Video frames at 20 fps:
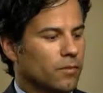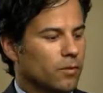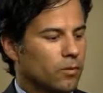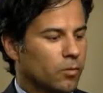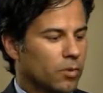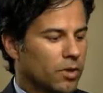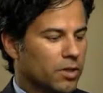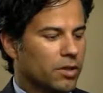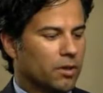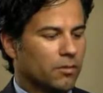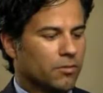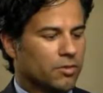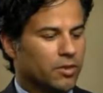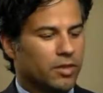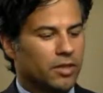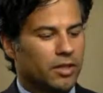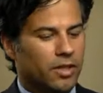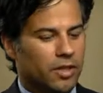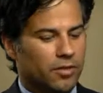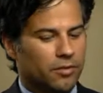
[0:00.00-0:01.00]
one comes in,
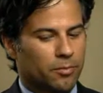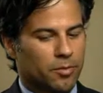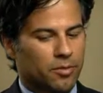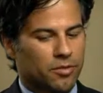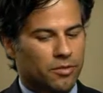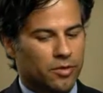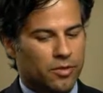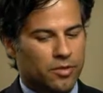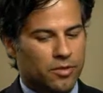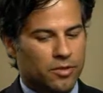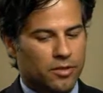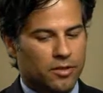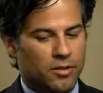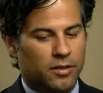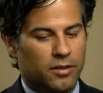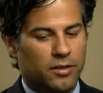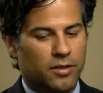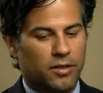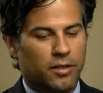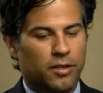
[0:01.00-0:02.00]
gets the procedure done.